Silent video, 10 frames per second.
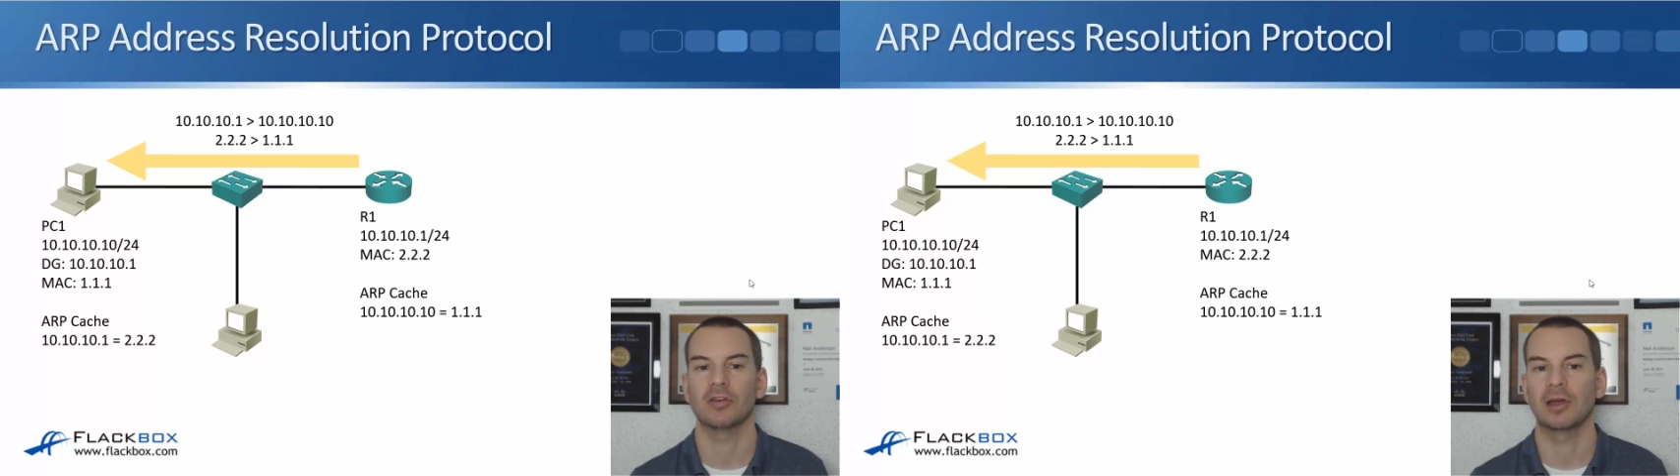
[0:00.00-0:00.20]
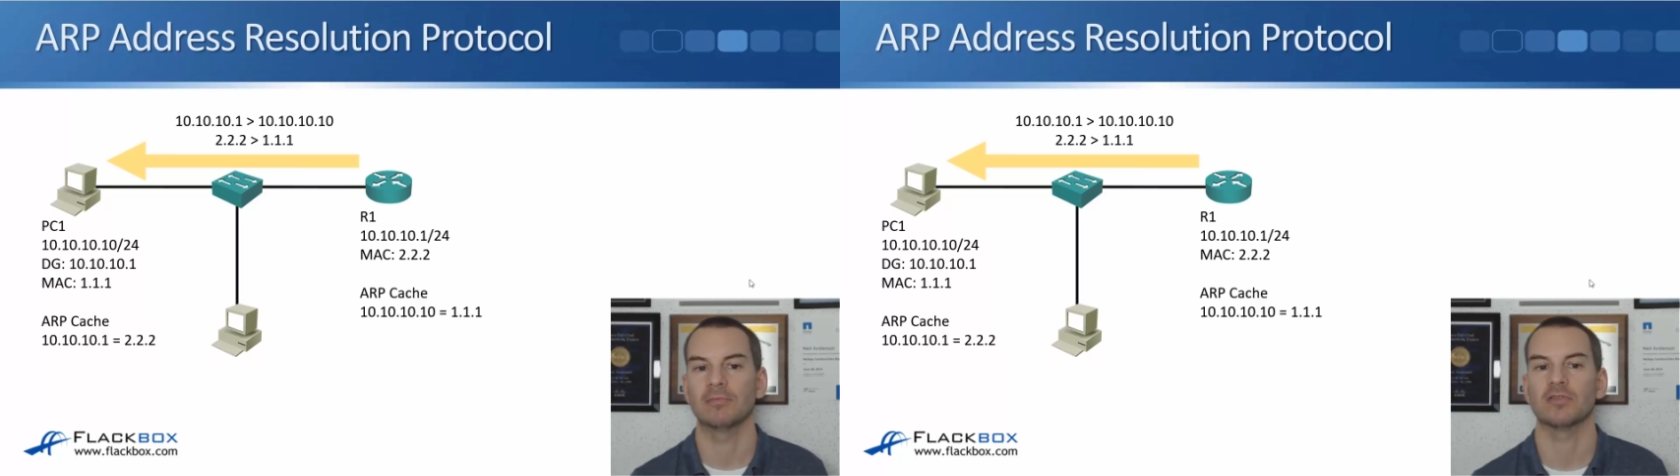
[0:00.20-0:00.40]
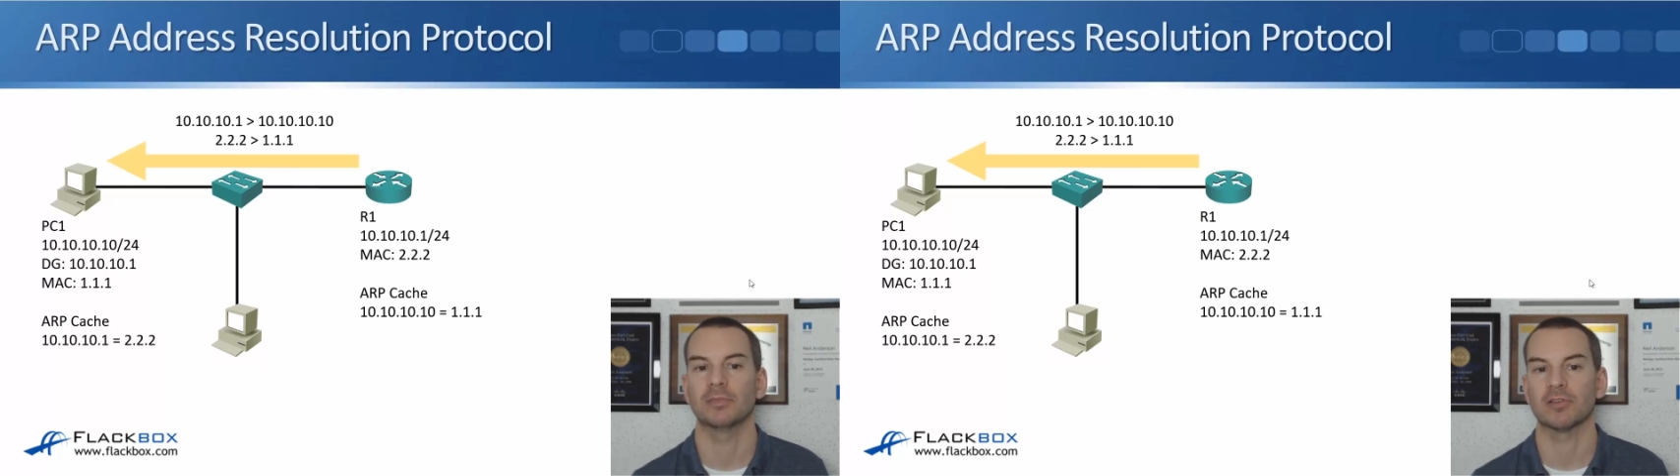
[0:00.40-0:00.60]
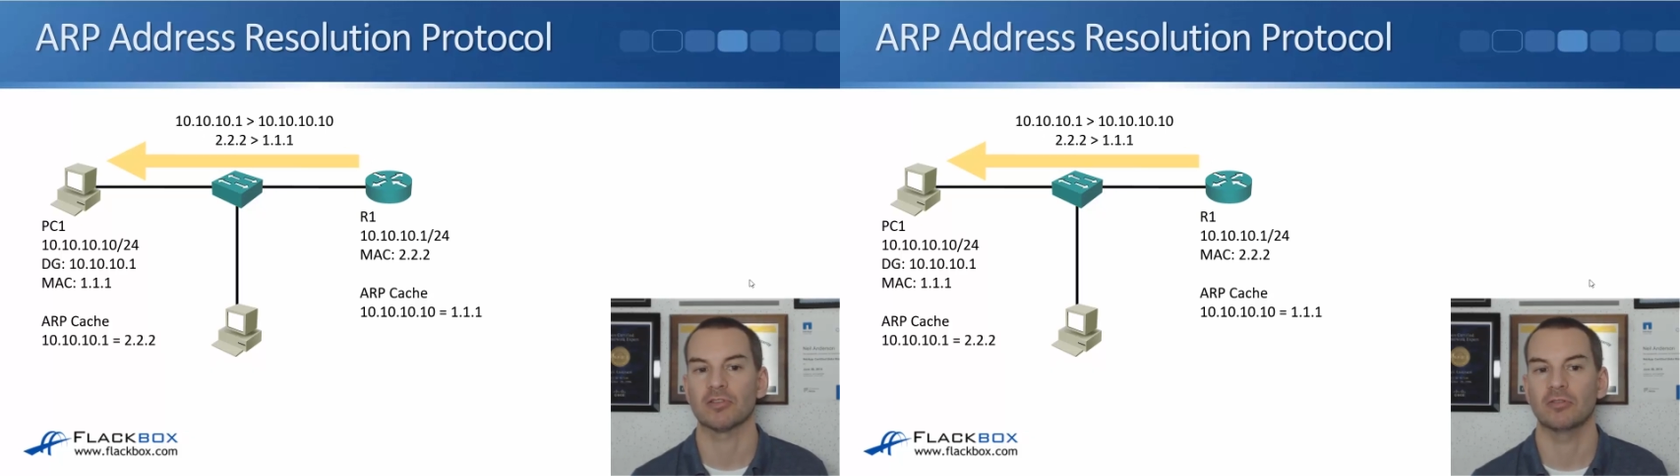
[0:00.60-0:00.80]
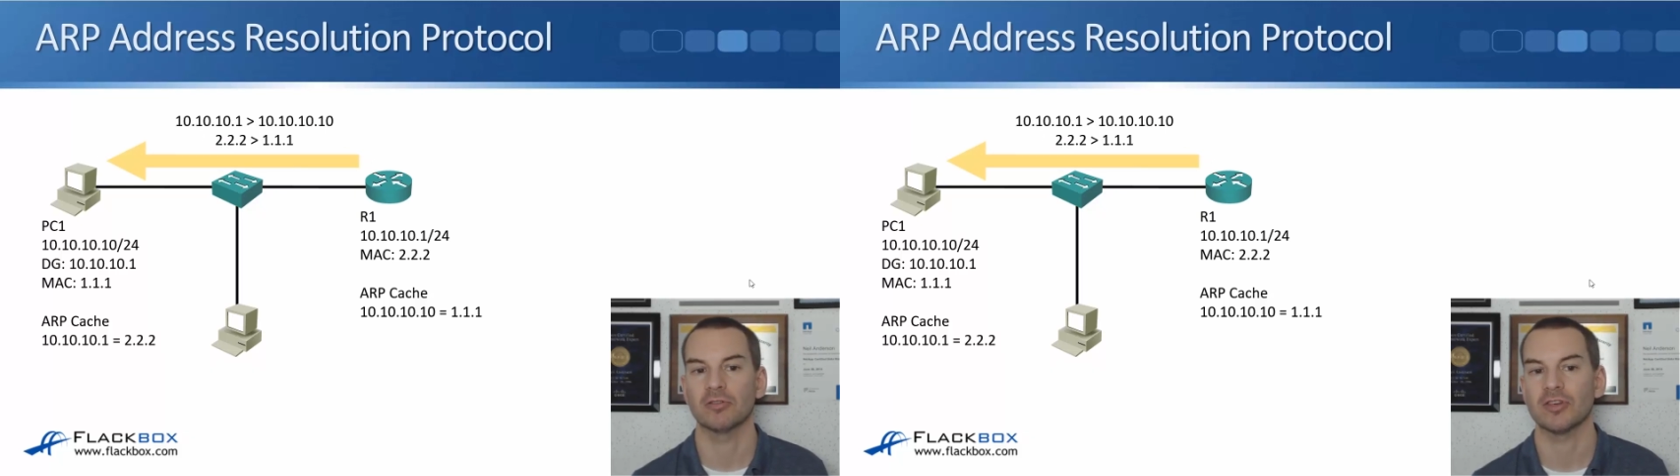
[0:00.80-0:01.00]
So it comes from a
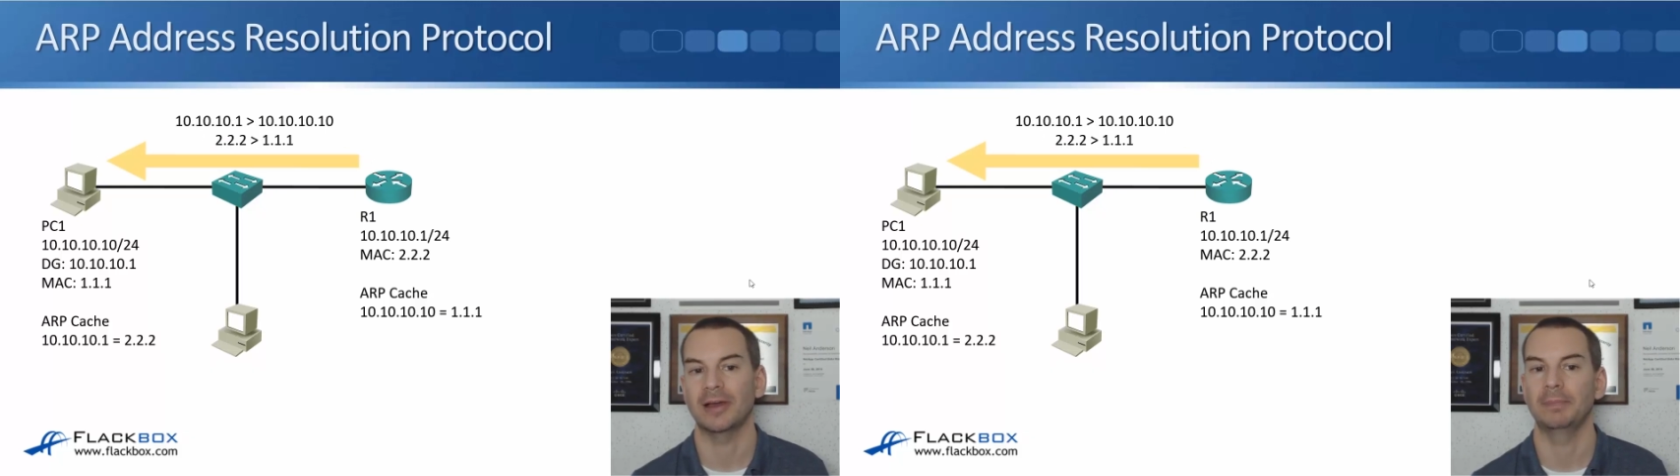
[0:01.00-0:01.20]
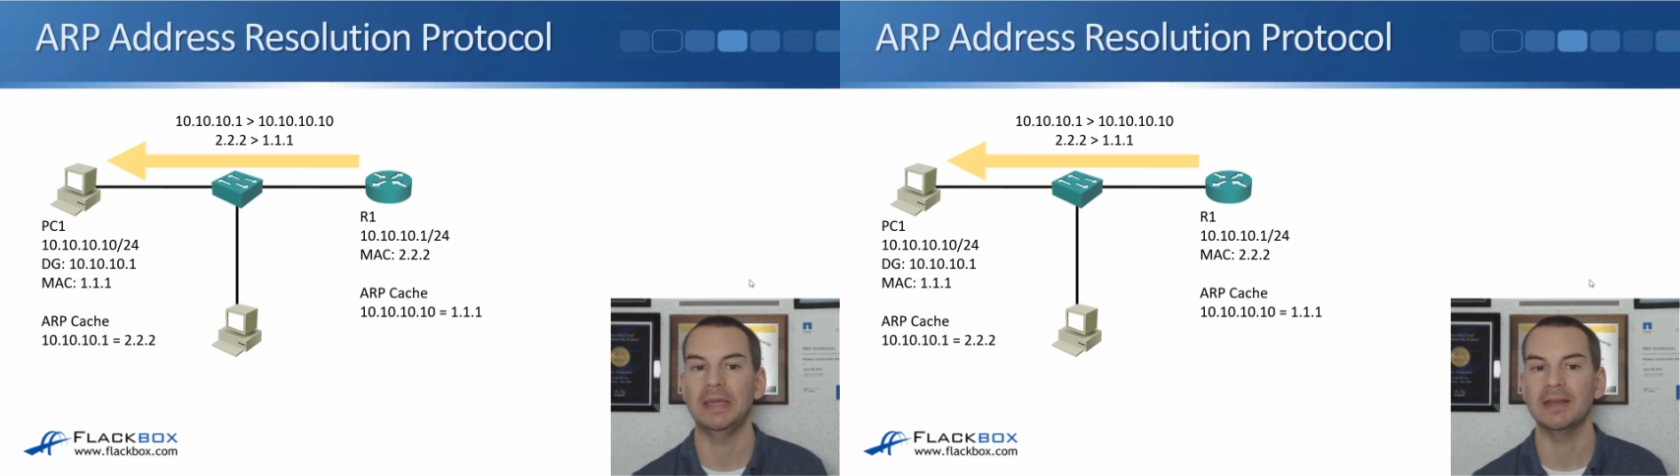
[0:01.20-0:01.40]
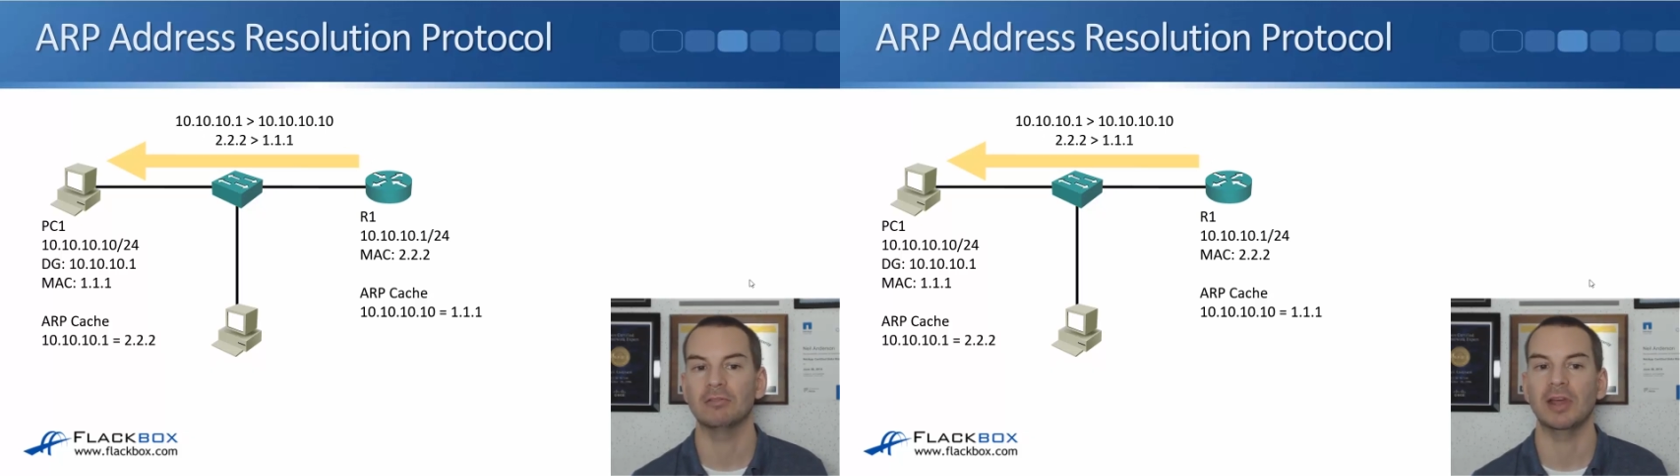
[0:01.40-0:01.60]
source IP